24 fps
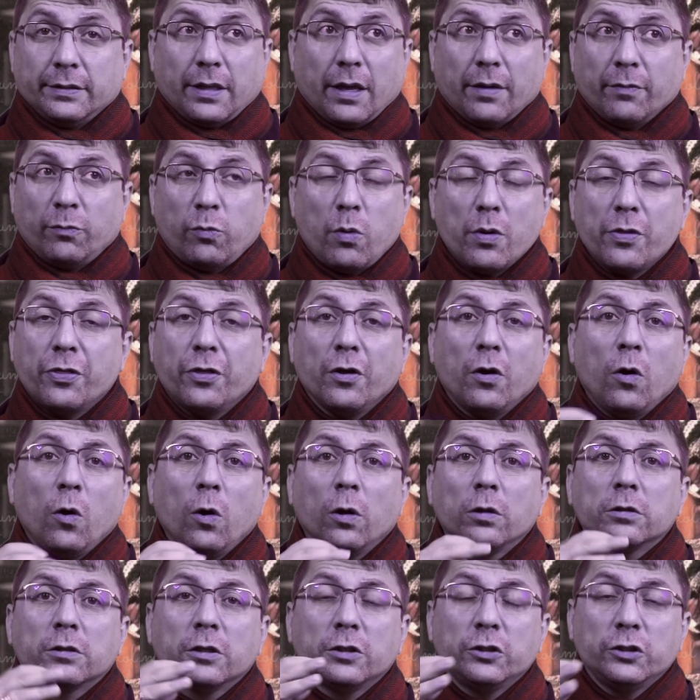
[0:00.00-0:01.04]
with
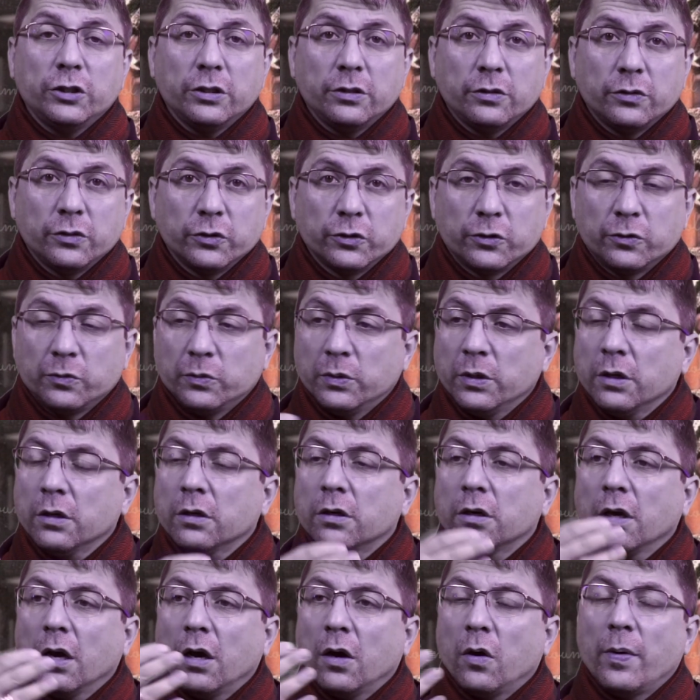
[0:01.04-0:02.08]
all the news, you
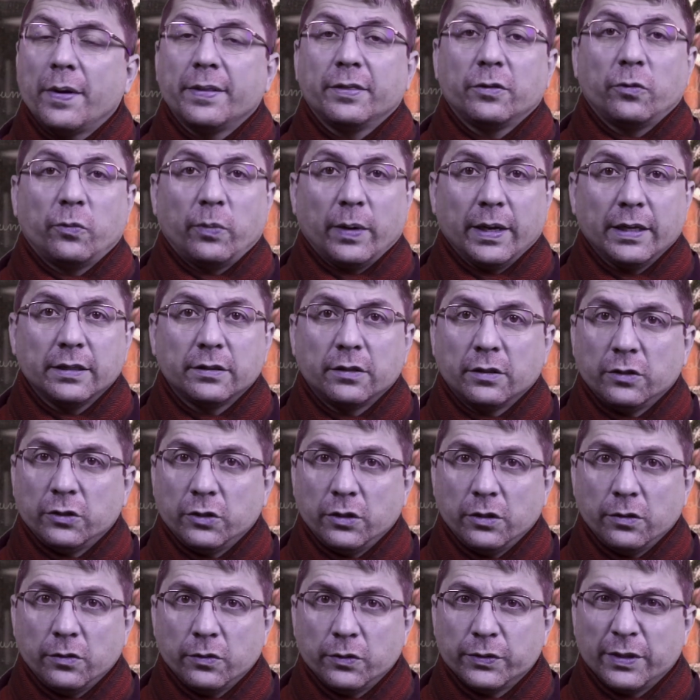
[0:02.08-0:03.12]
go and read the
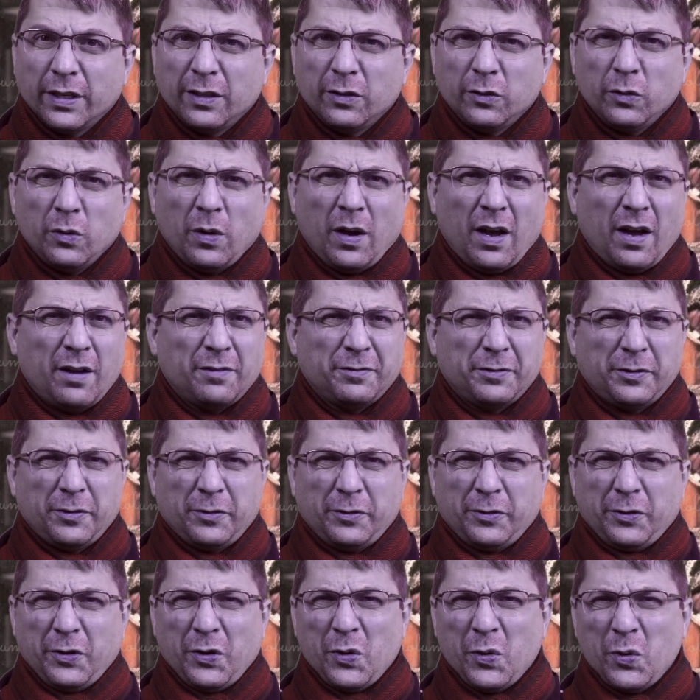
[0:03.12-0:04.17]
news, and you have
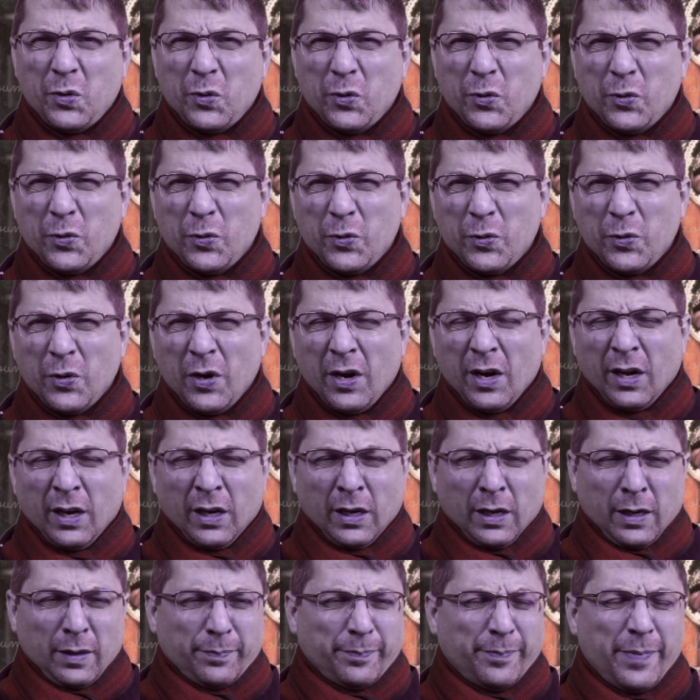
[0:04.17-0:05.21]
so
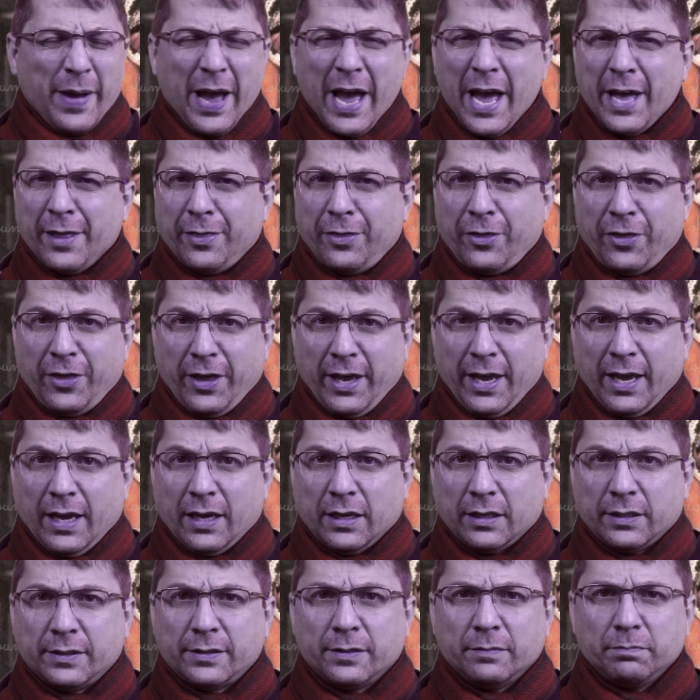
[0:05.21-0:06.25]
bad
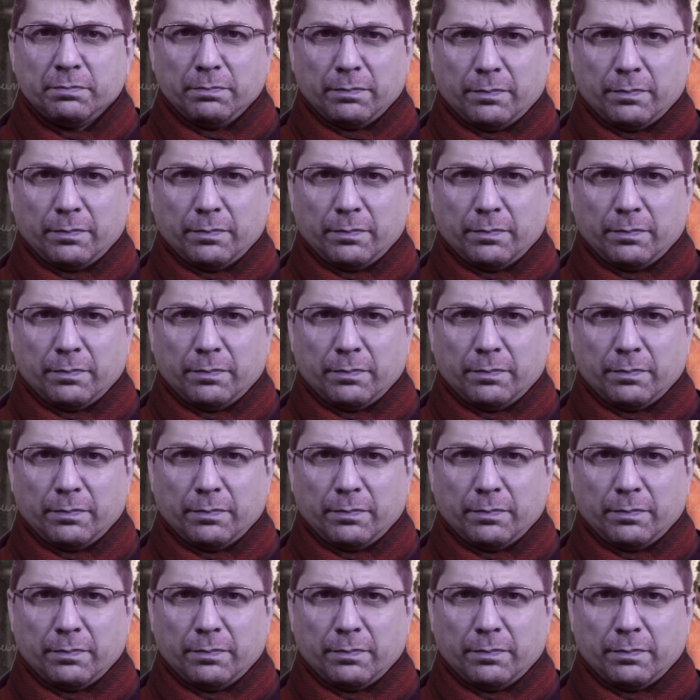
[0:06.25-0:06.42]
things